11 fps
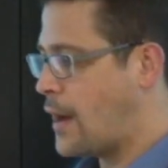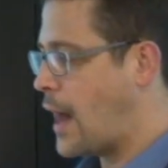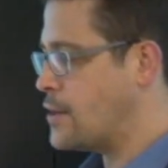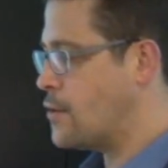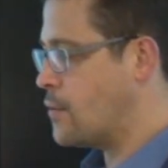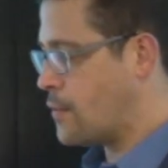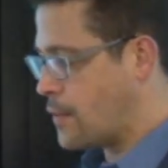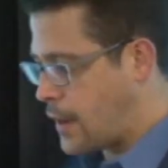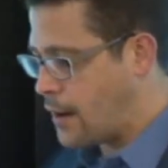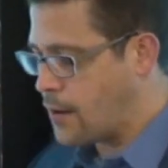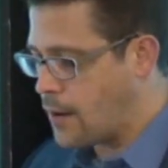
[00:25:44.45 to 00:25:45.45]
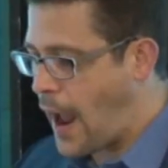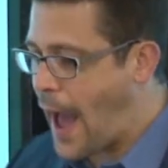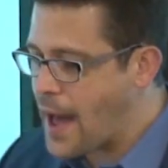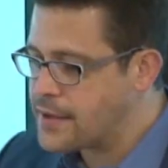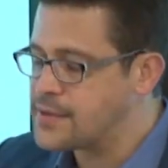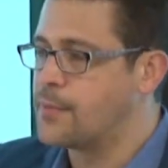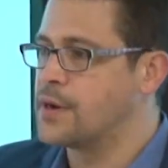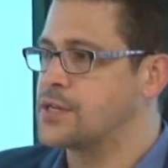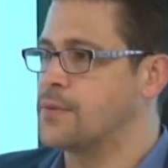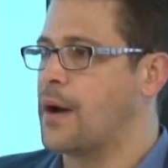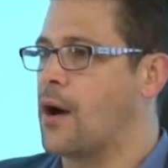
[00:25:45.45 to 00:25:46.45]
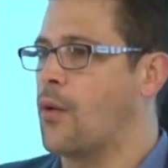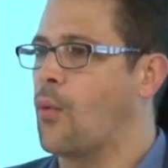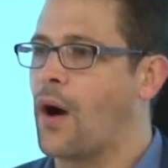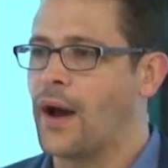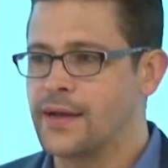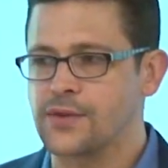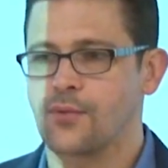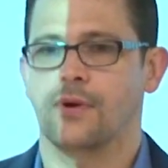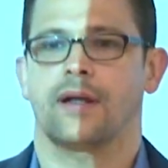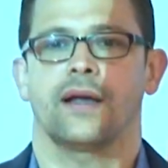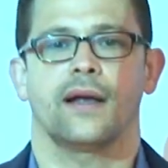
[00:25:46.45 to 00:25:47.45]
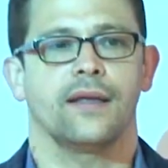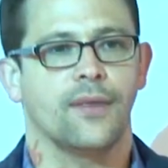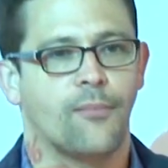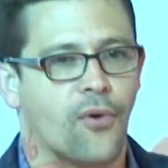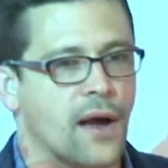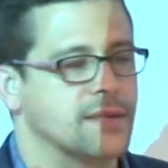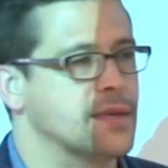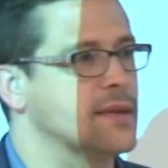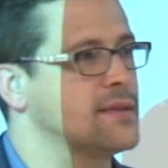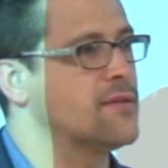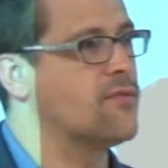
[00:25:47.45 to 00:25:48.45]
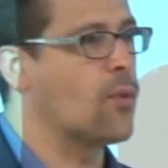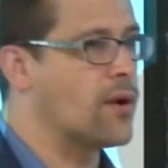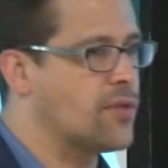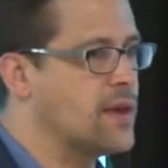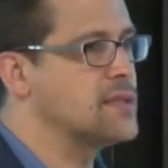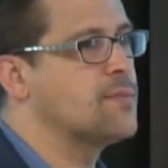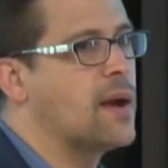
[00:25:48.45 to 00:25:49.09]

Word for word: I don't care as much about why it's working in the process of where things